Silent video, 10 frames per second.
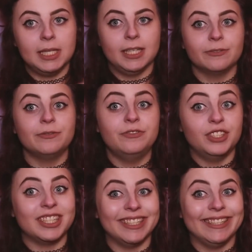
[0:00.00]
can't
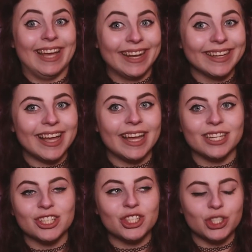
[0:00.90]
fucking get it, and
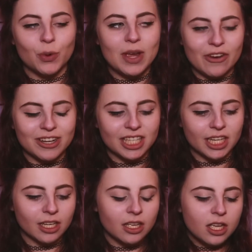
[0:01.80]
it's so
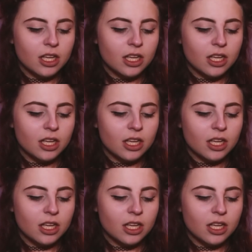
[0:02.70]
irritating.